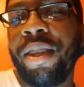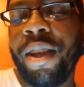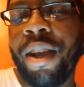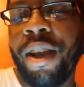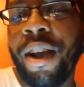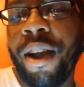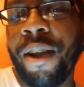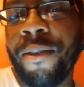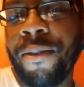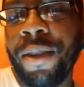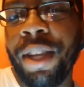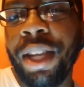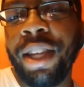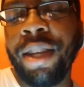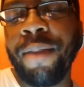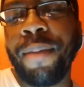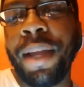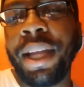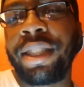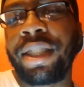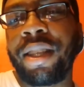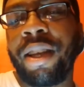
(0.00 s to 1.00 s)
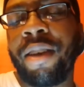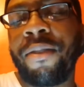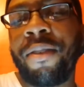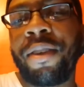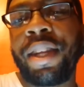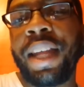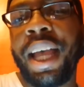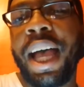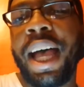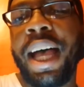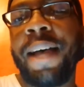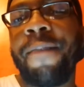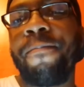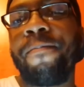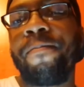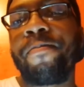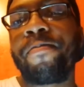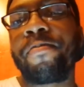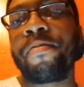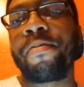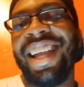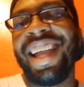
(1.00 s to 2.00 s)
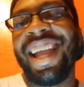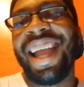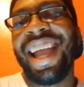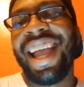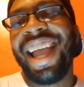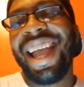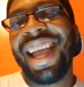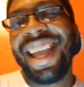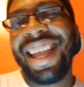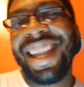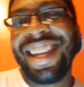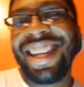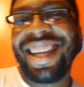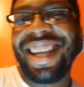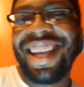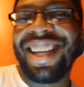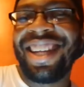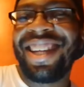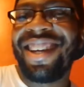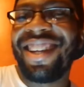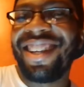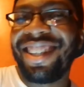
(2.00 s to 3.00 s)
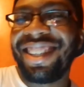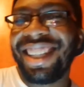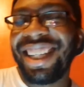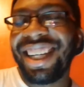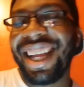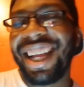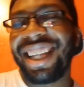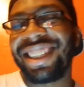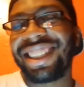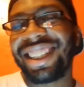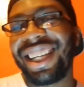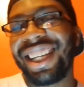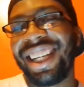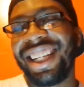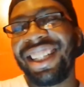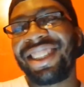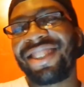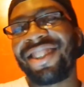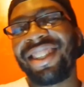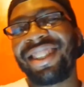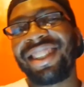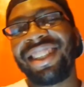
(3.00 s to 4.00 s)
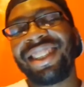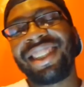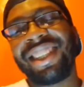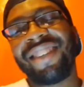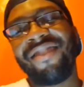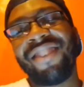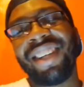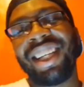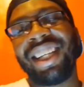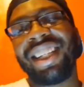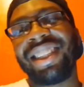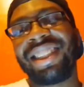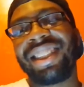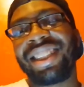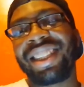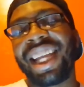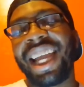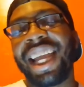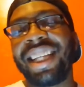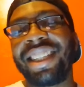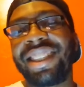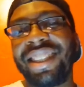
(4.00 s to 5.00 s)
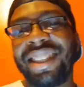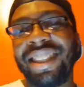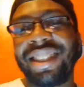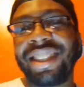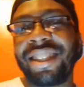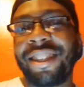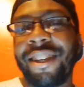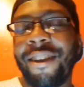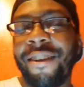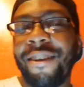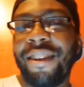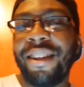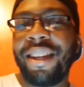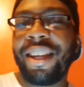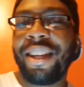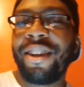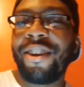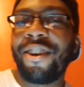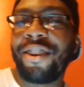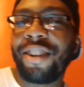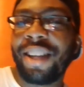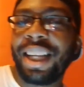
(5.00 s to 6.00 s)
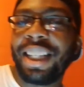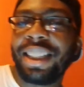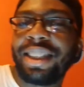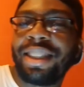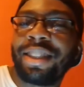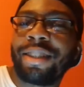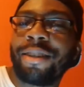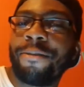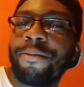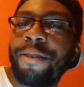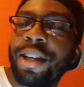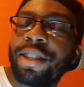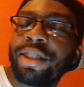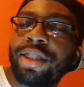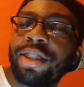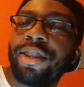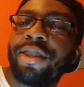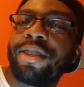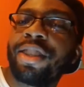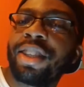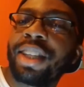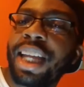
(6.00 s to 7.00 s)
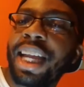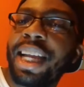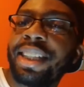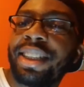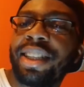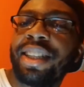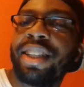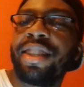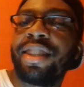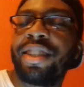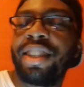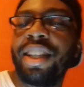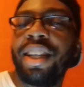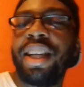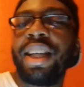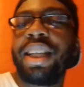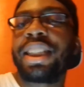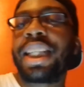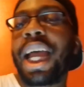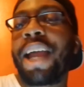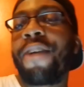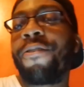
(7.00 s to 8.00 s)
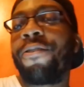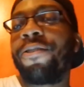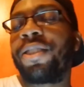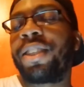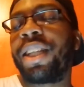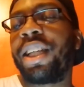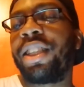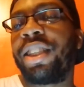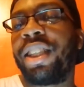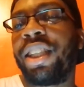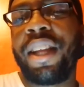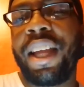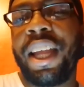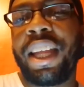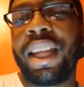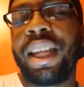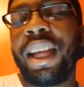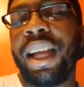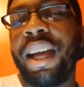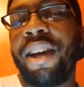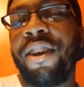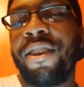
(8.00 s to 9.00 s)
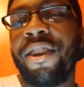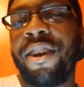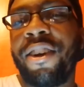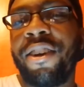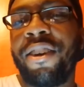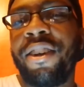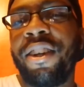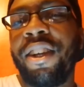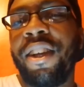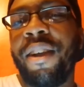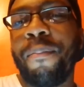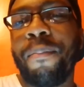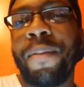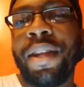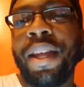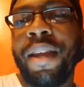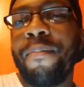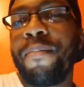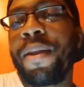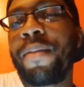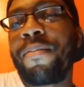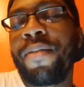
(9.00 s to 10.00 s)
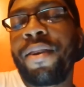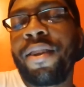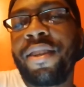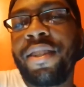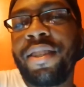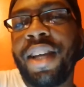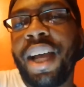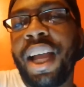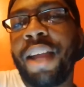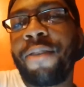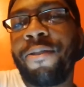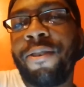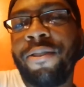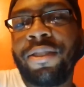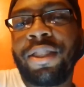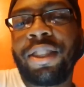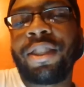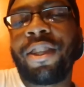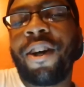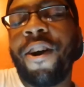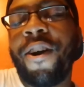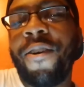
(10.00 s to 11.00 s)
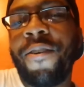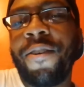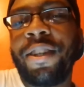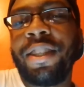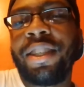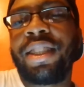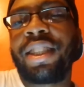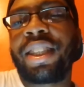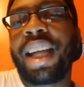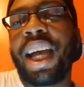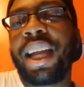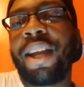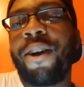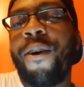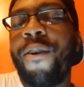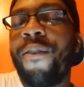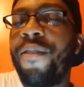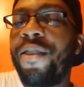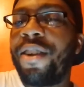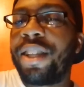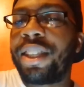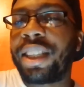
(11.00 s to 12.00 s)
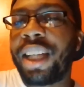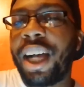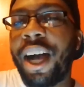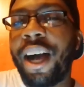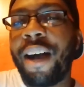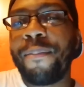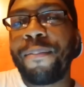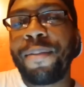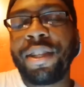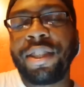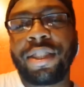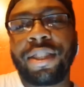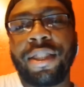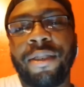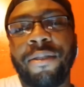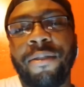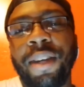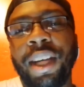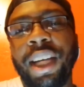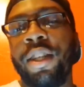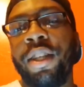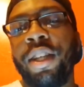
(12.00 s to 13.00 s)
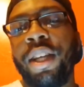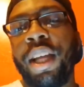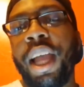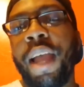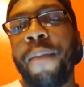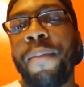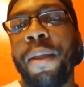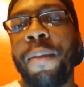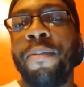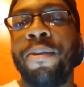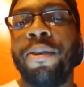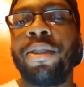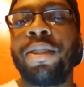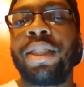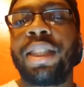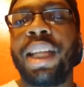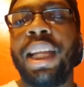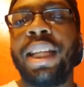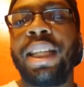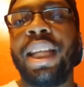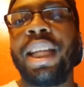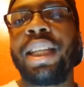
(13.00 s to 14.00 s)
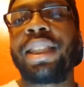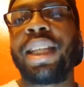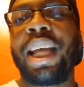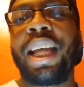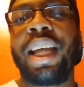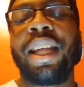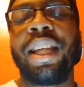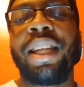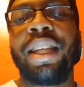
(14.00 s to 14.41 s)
a read based off of that. And another thing that's kind of interesting to me is cases confessionals or cases diary room session. Like, I don't know. But then Big Brother diary rooms is always kind of over the top in some way, and people will say things that